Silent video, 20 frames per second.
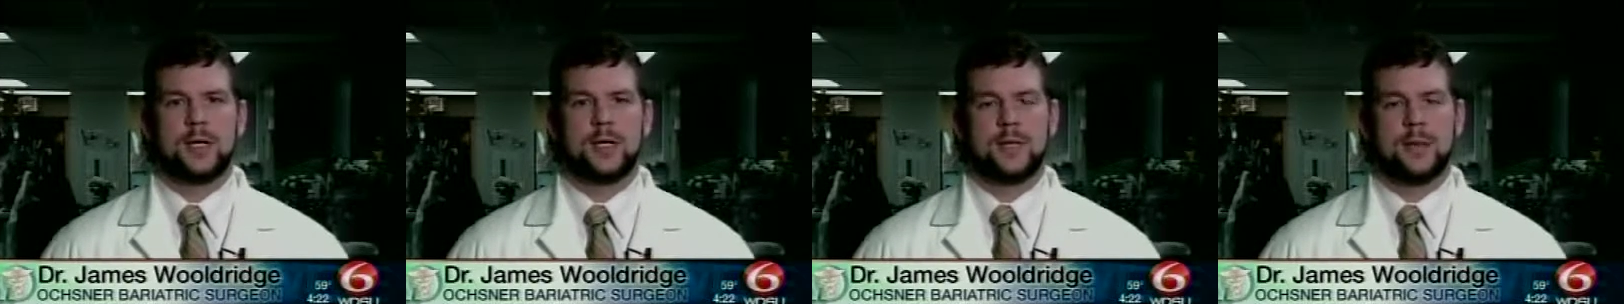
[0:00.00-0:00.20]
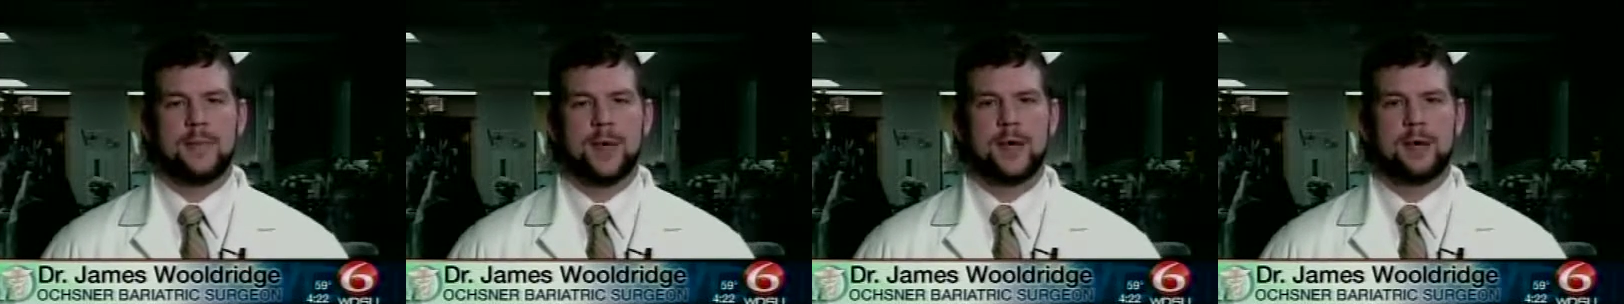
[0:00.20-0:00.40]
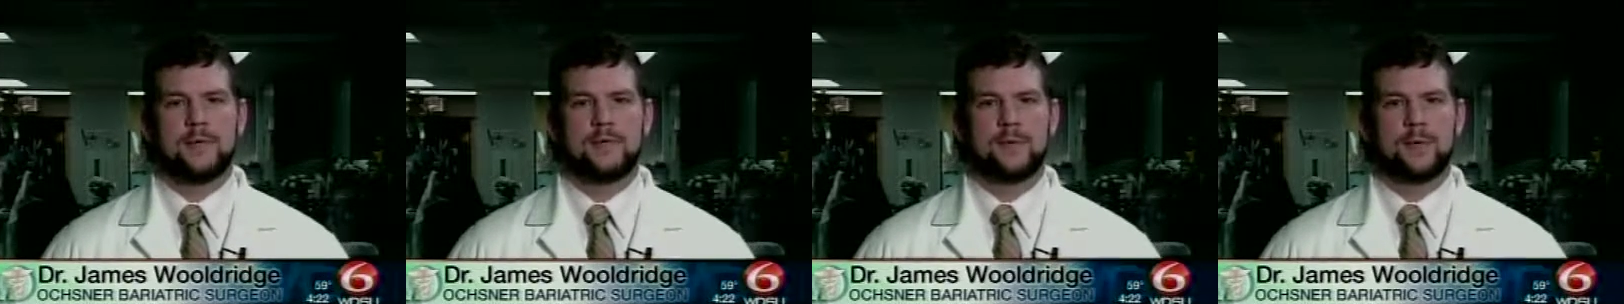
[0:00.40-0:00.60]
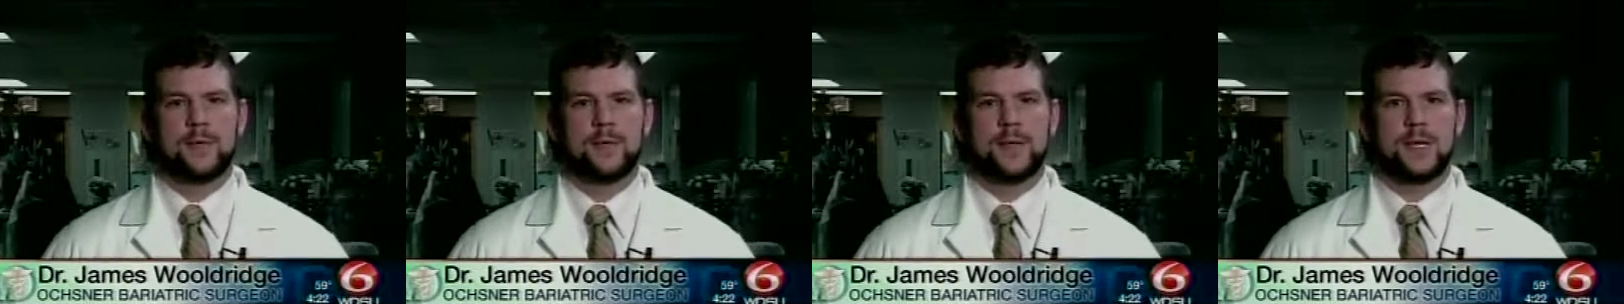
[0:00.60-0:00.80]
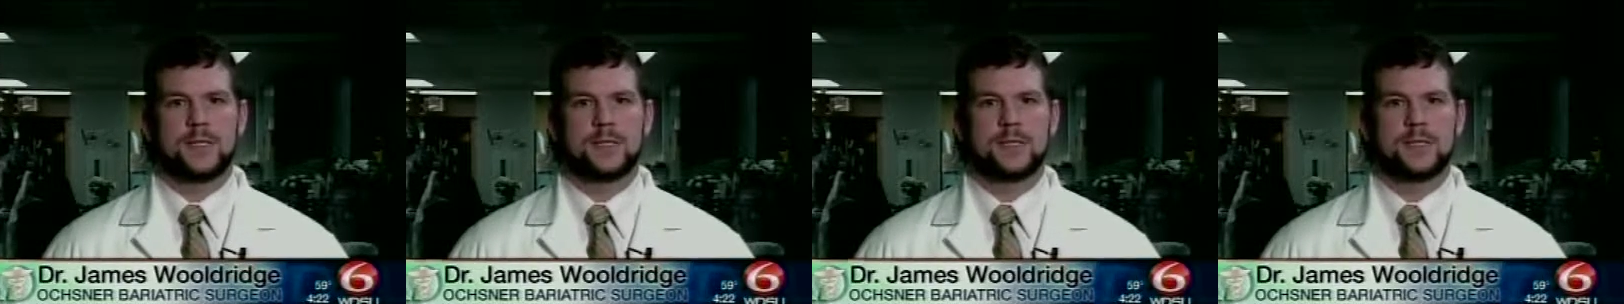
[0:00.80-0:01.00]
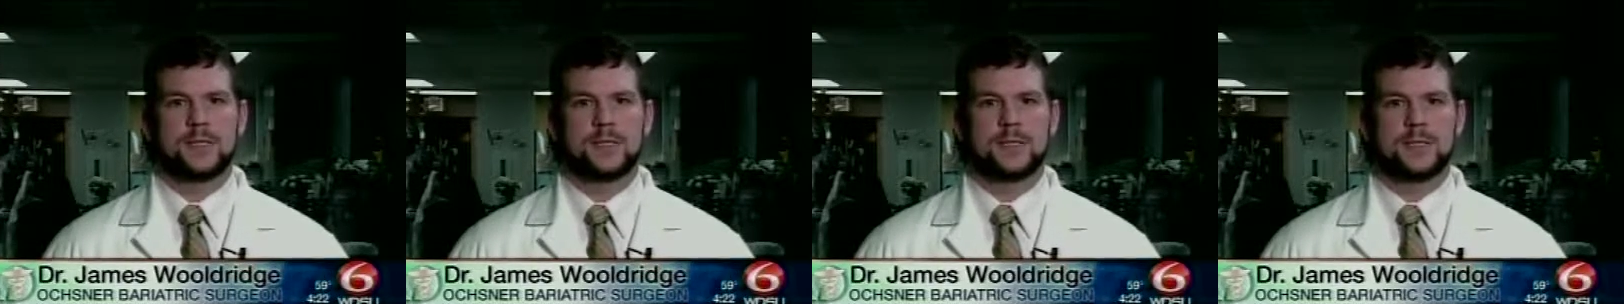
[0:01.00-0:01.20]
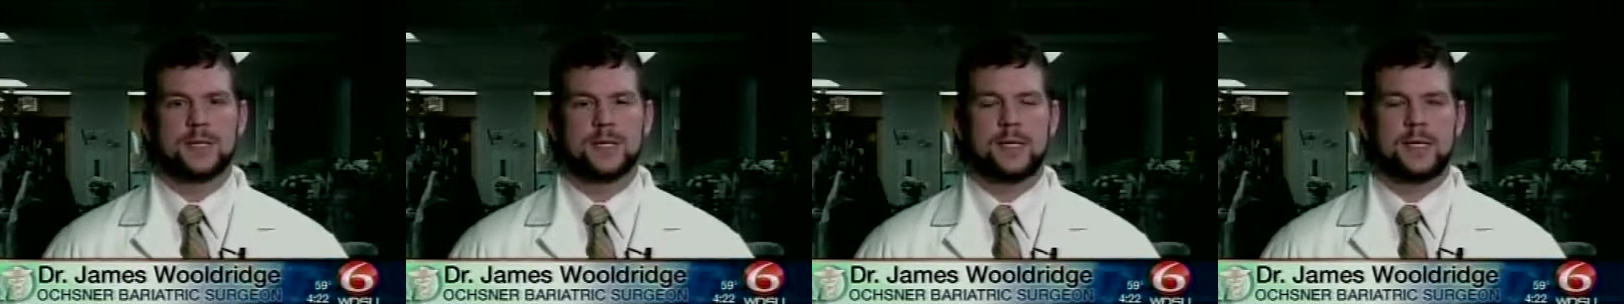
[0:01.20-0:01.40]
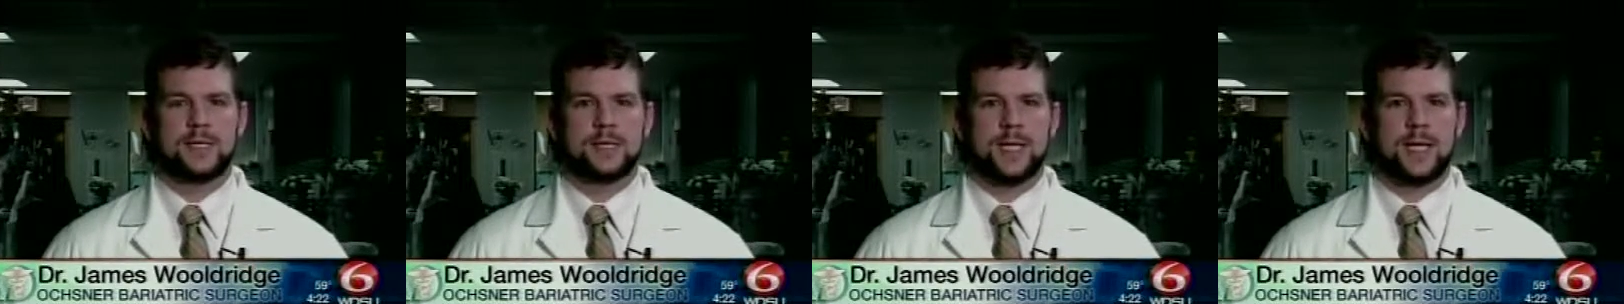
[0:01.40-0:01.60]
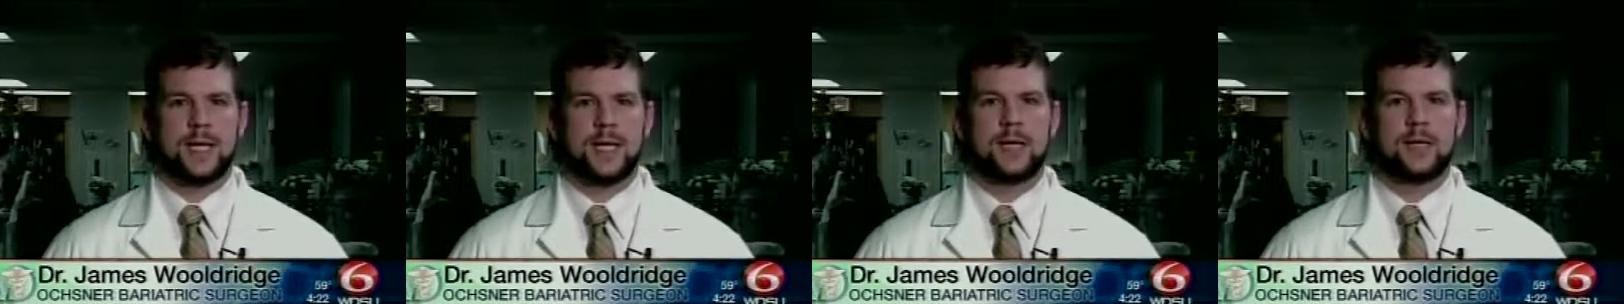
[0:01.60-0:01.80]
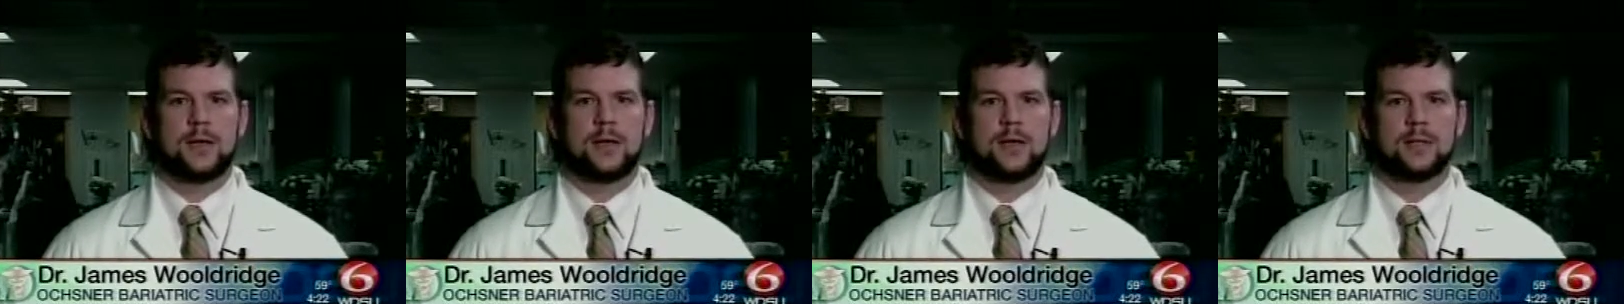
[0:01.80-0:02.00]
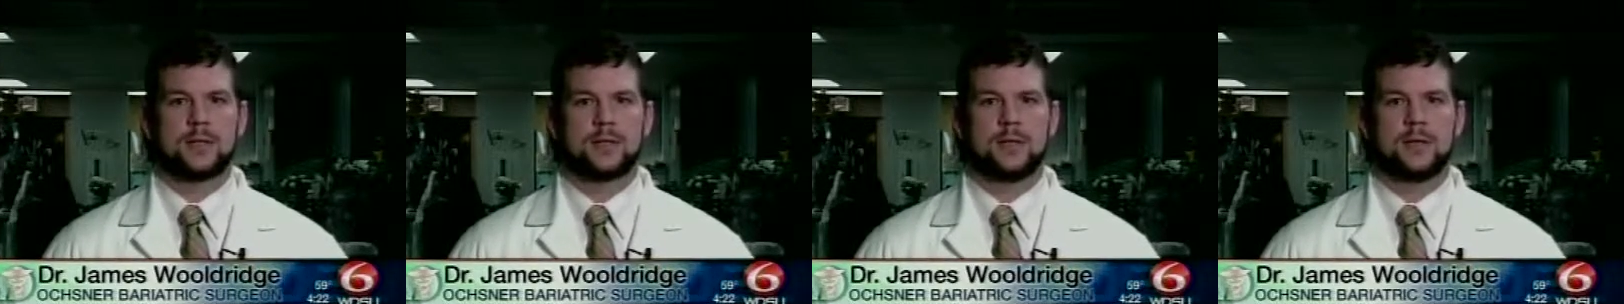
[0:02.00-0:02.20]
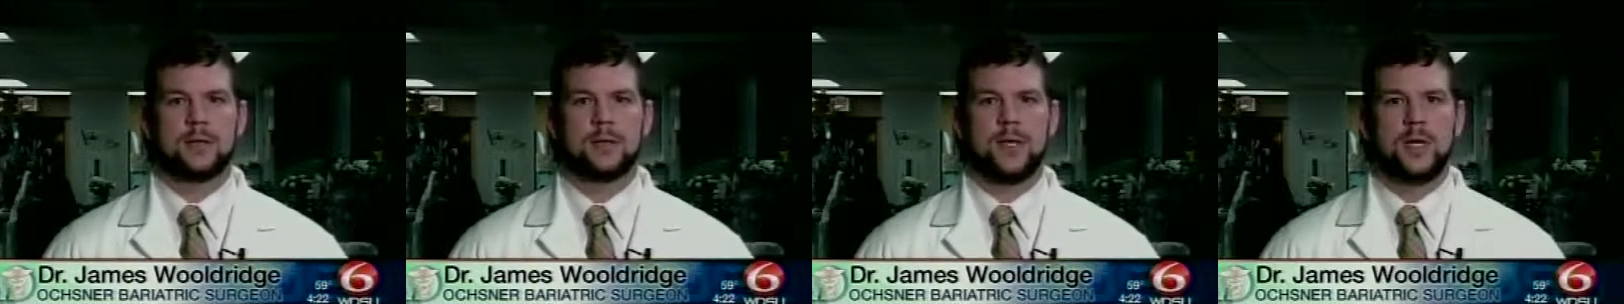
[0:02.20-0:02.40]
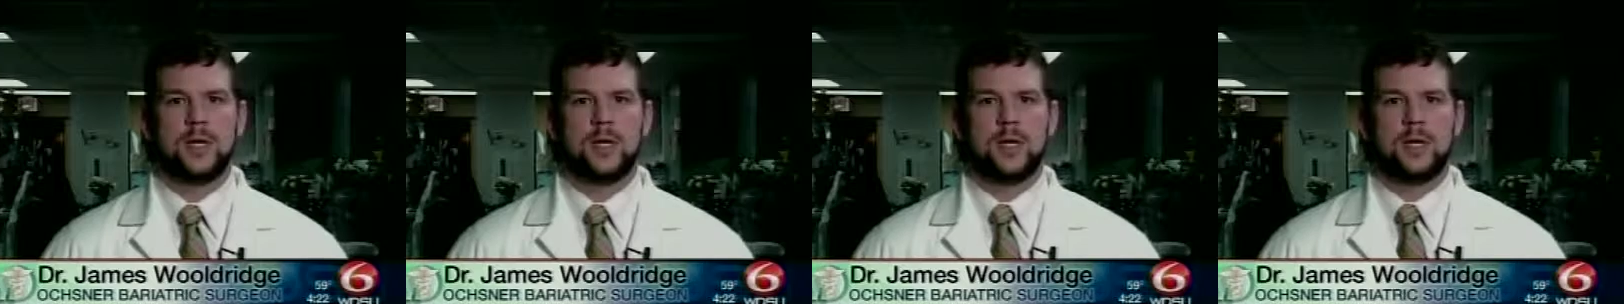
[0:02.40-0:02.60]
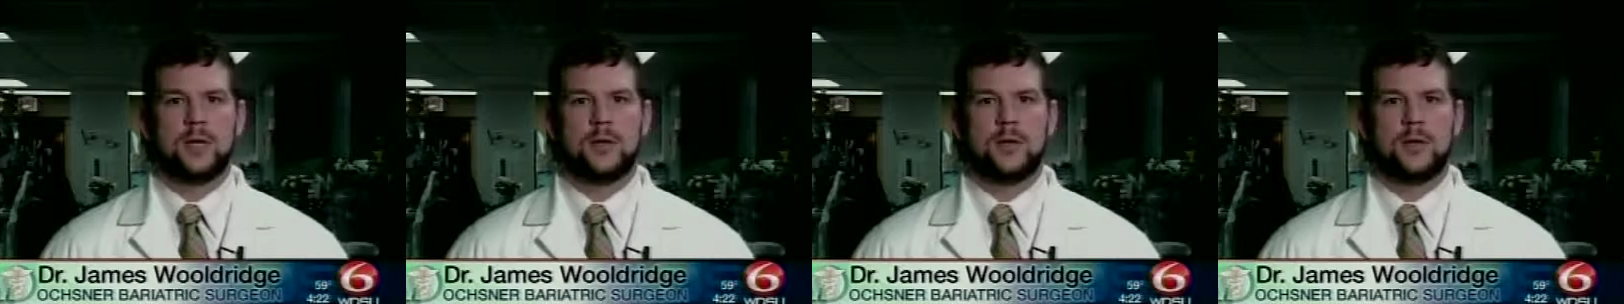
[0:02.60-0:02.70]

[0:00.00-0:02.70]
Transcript: the amount of food patients intake, and also